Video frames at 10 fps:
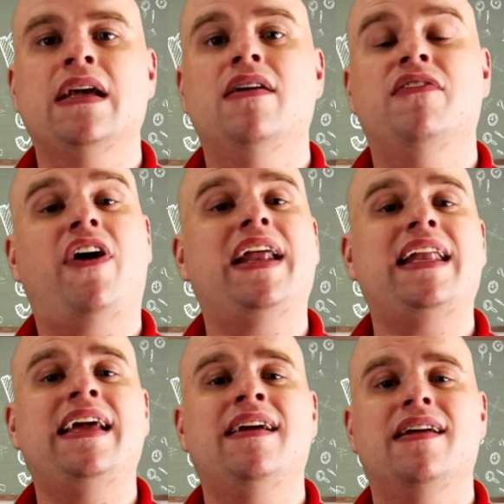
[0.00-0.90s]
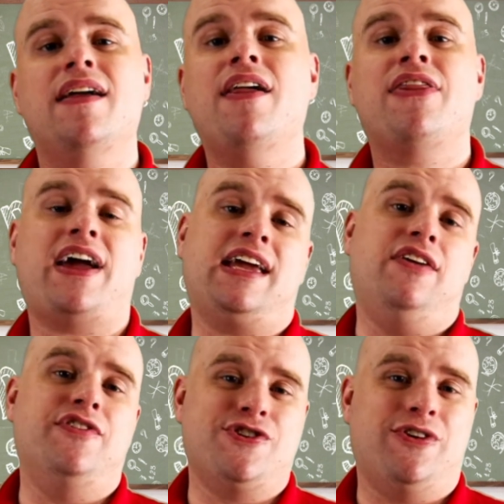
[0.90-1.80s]
Finally, thank you
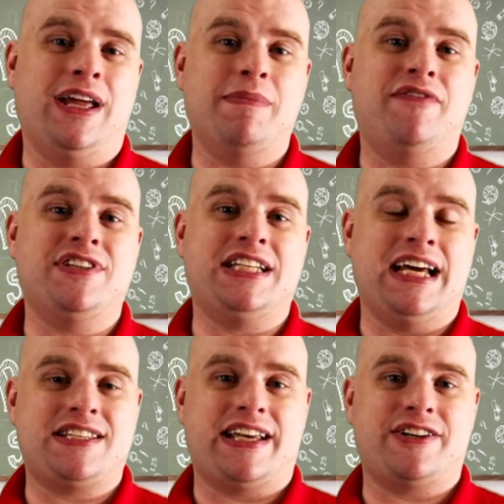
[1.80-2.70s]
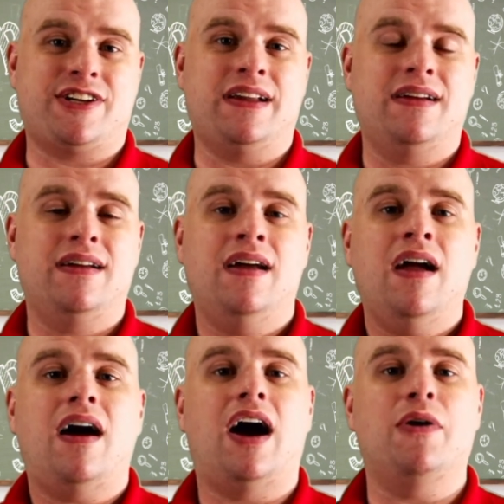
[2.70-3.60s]
for joining me for today's session.
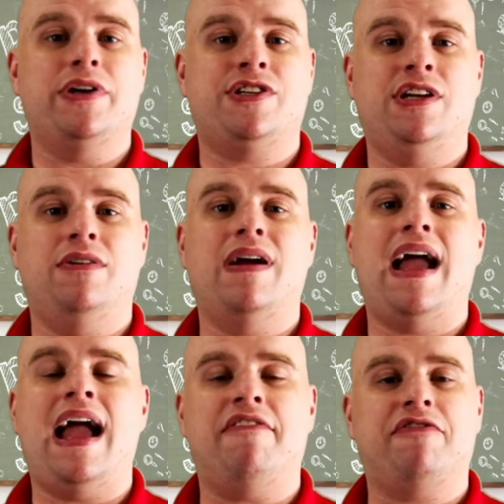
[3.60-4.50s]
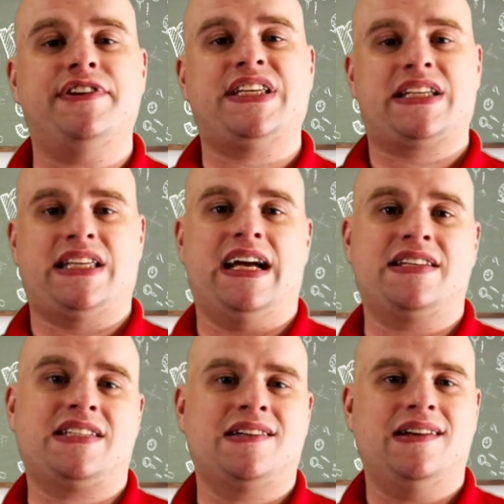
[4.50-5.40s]
I wish you every
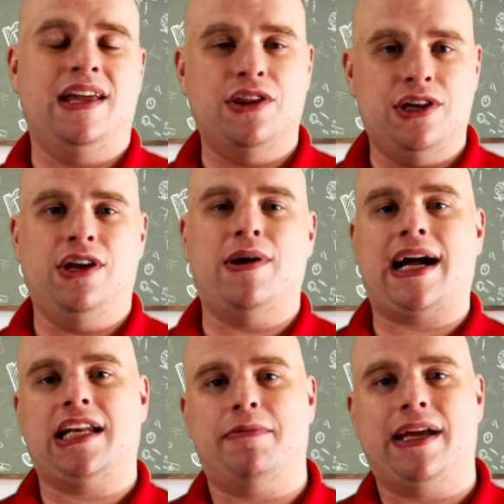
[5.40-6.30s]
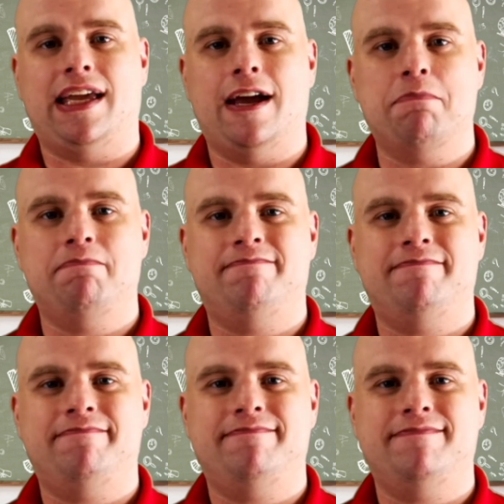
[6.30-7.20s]
success in the new academic year.
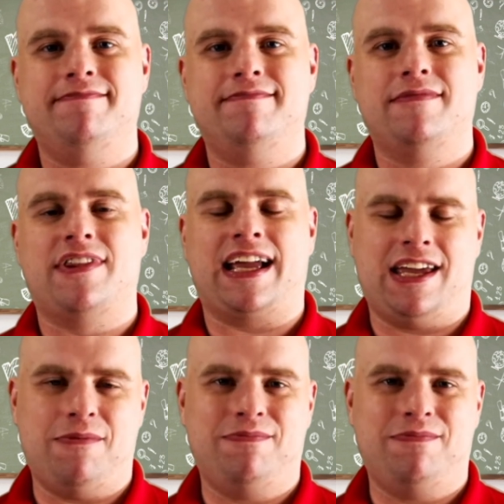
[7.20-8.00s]
Thank you.